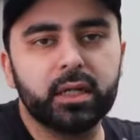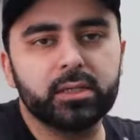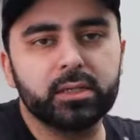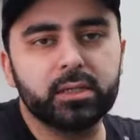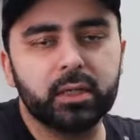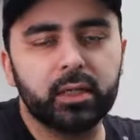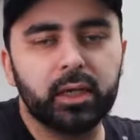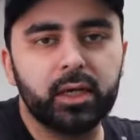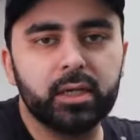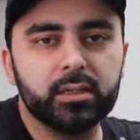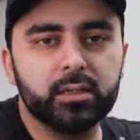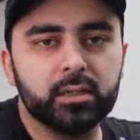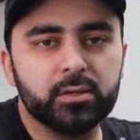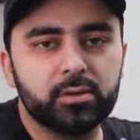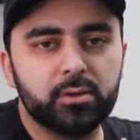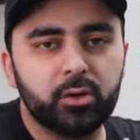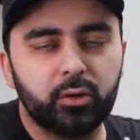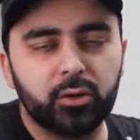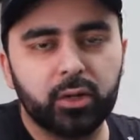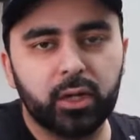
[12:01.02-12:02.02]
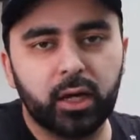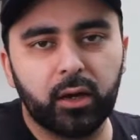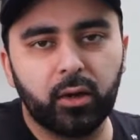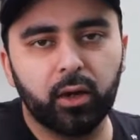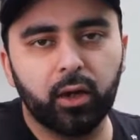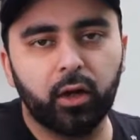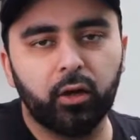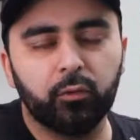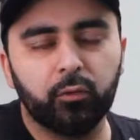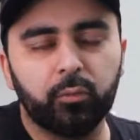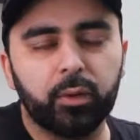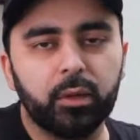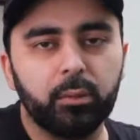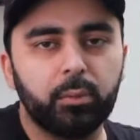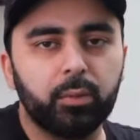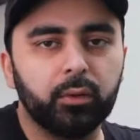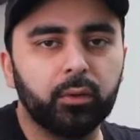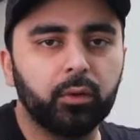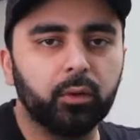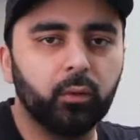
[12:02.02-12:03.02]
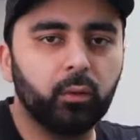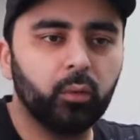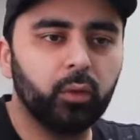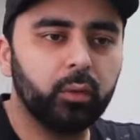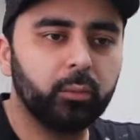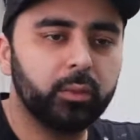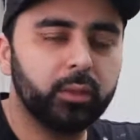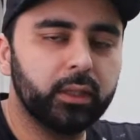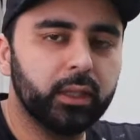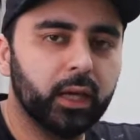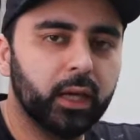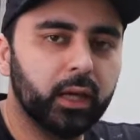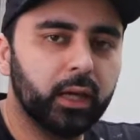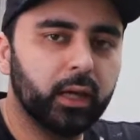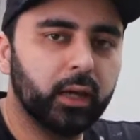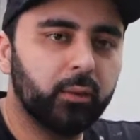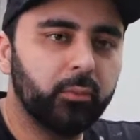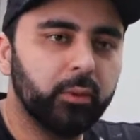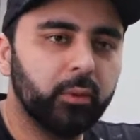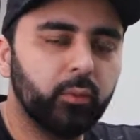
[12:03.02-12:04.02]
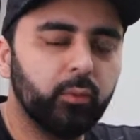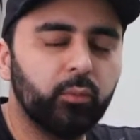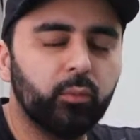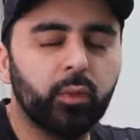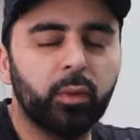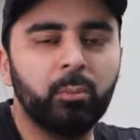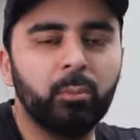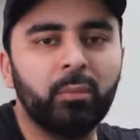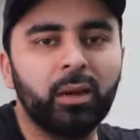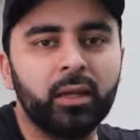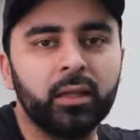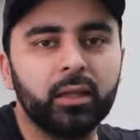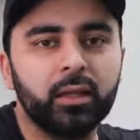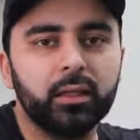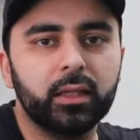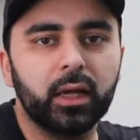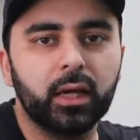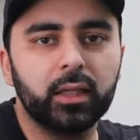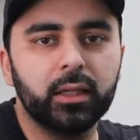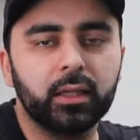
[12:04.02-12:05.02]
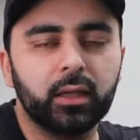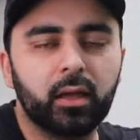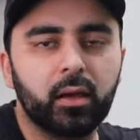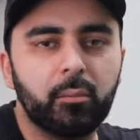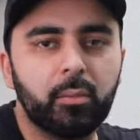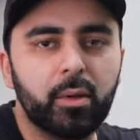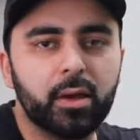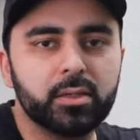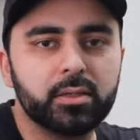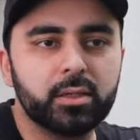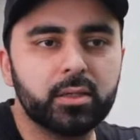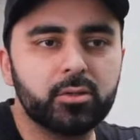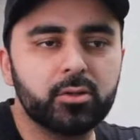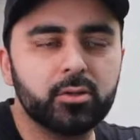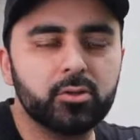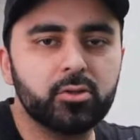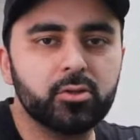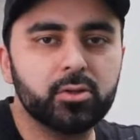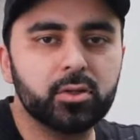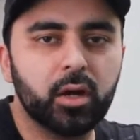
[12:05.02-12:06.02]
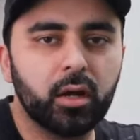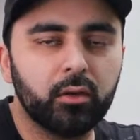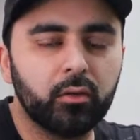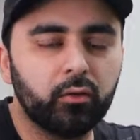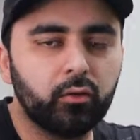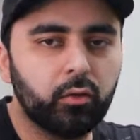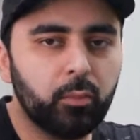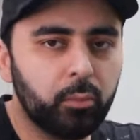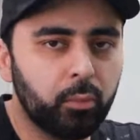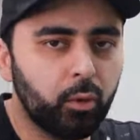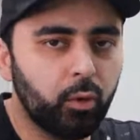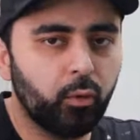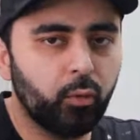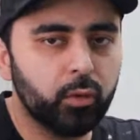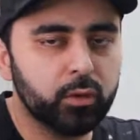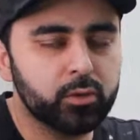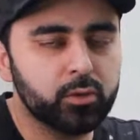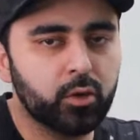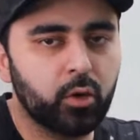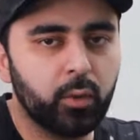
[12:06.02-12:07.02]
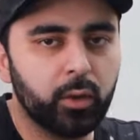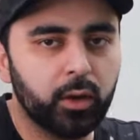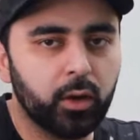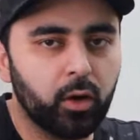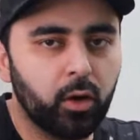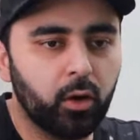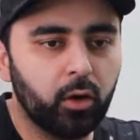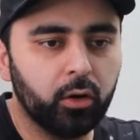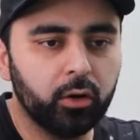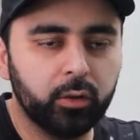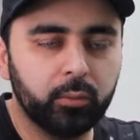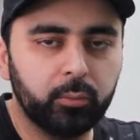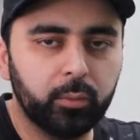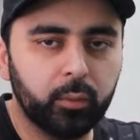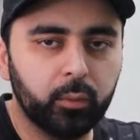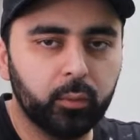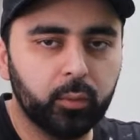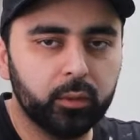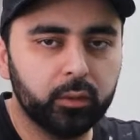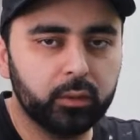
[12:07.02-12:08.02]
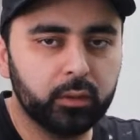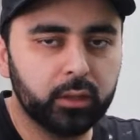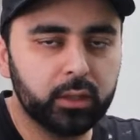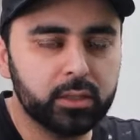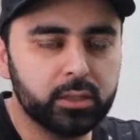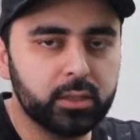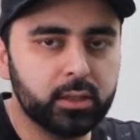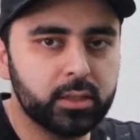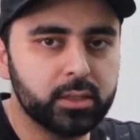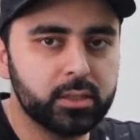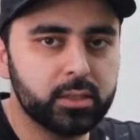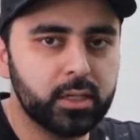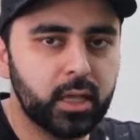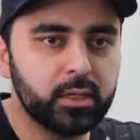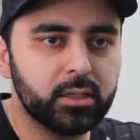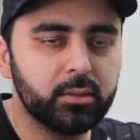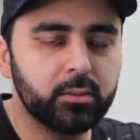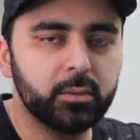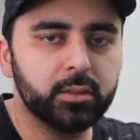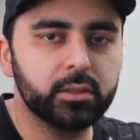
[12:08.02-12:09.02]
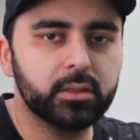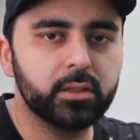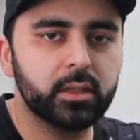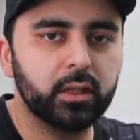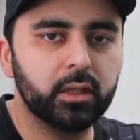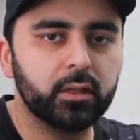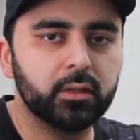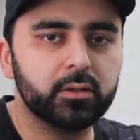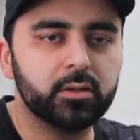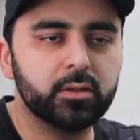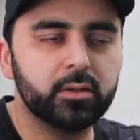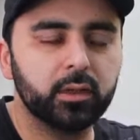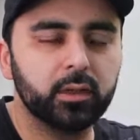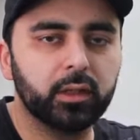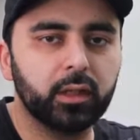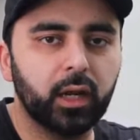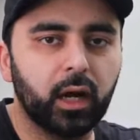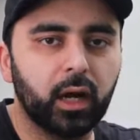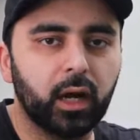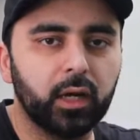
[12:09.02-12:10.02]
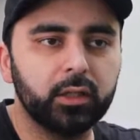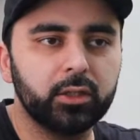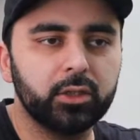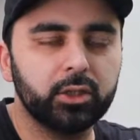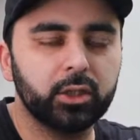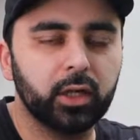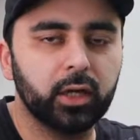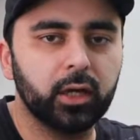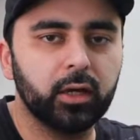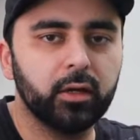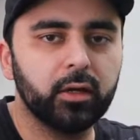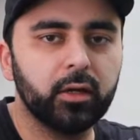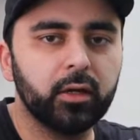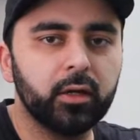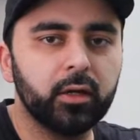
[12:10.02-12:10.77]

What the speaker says: against the Glazers, no doubt. A lot of people will be there. I mean, we're mainly there in the capacity to just kind of report what's going on. But these are the sentiments that certainly I share.